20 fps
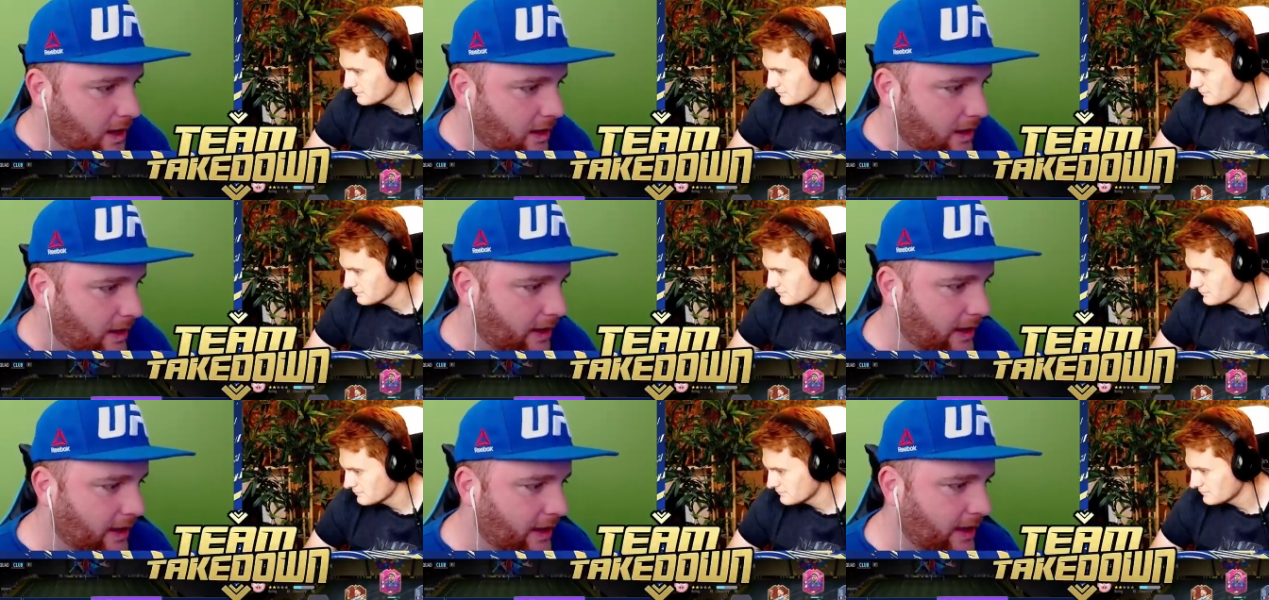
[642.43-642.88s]

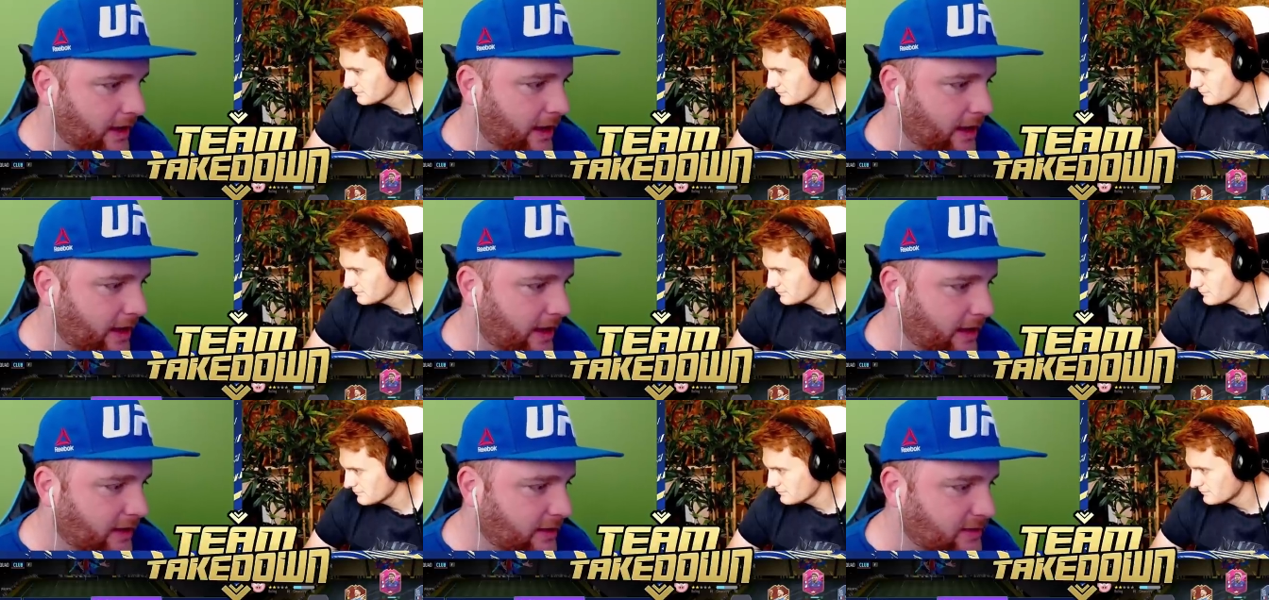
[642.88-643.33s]

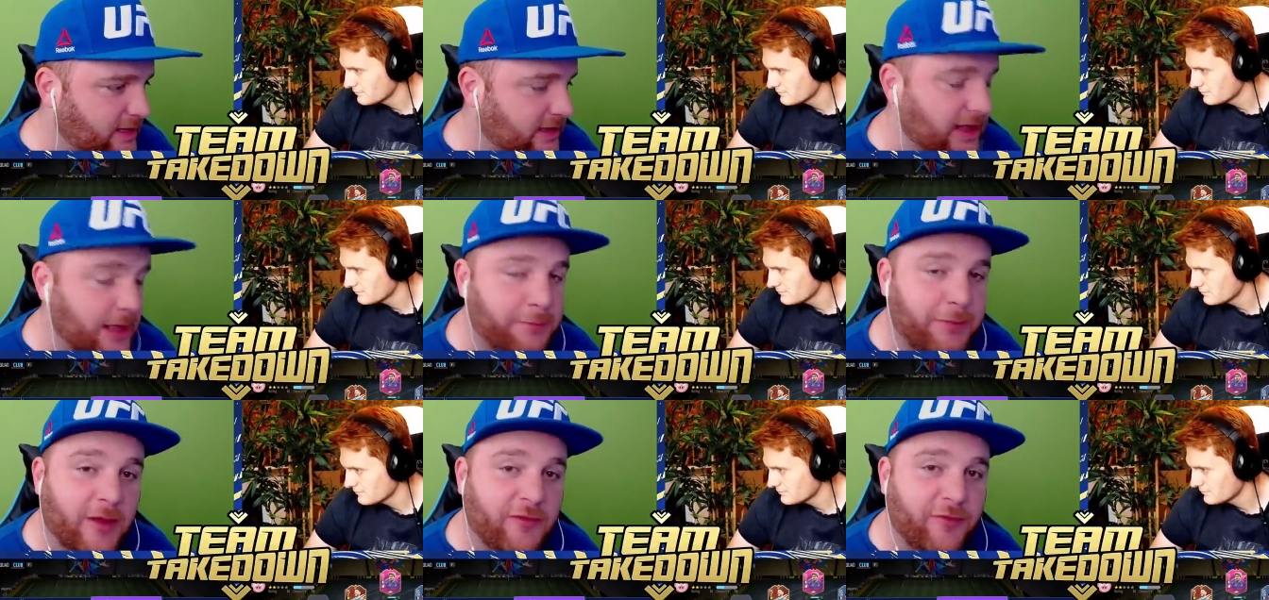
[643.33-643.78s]
Speaker 1: Did
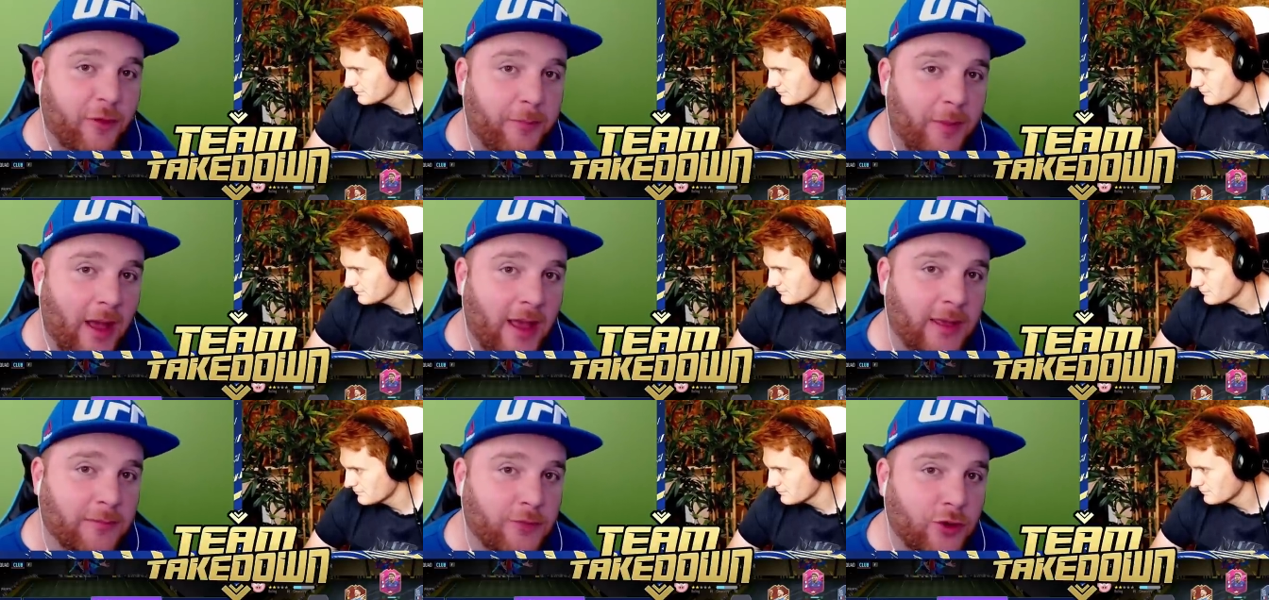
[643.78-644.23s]
they play for
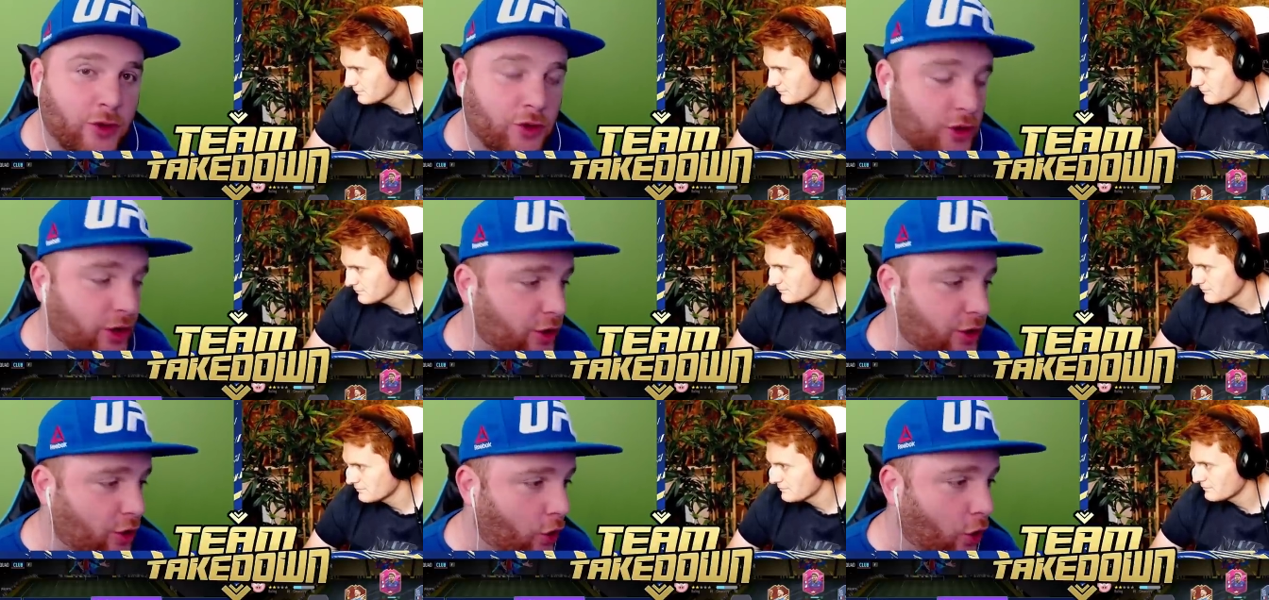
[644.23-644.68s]
Bayern
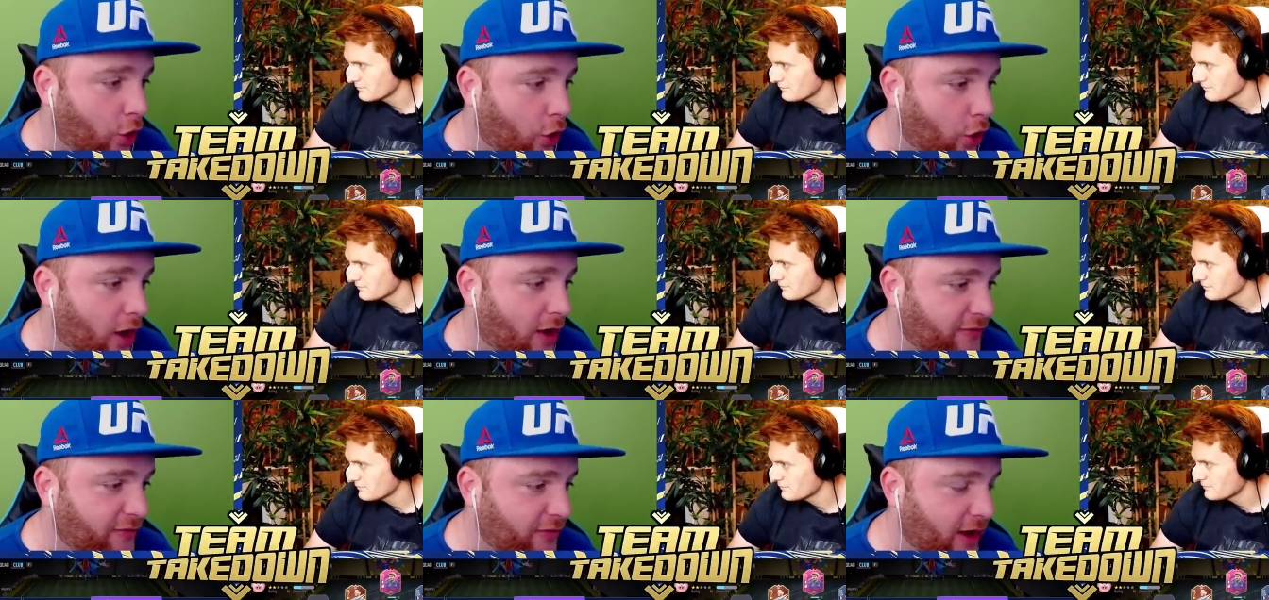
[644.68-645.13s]
Munich or
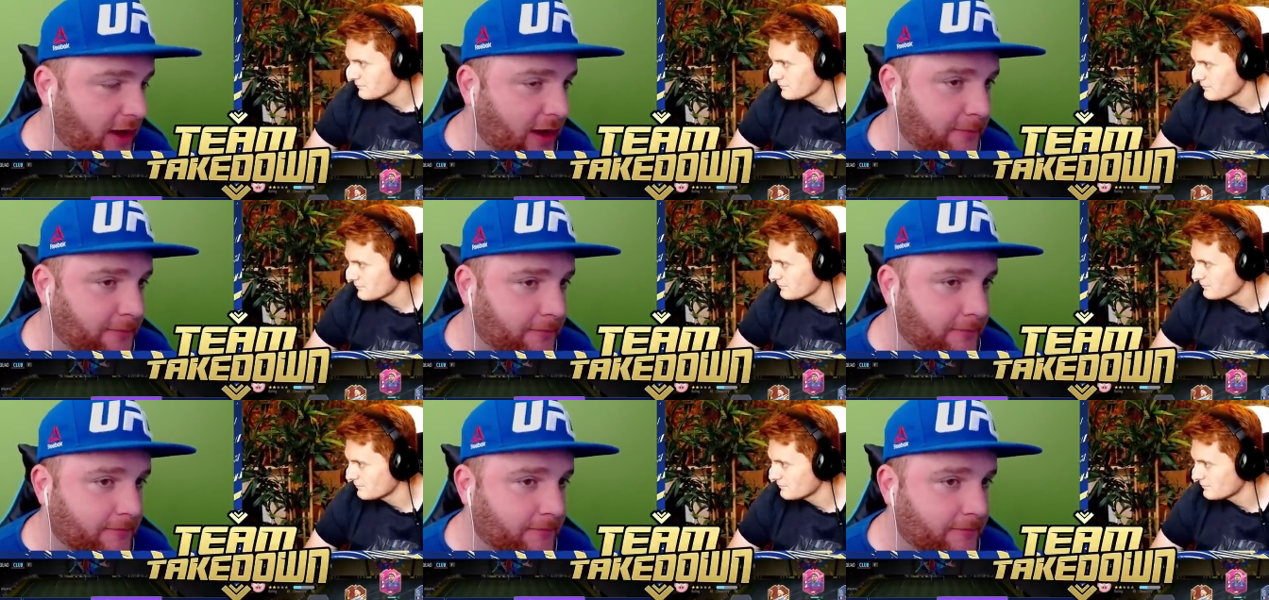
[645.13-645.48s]
Hoffenheim?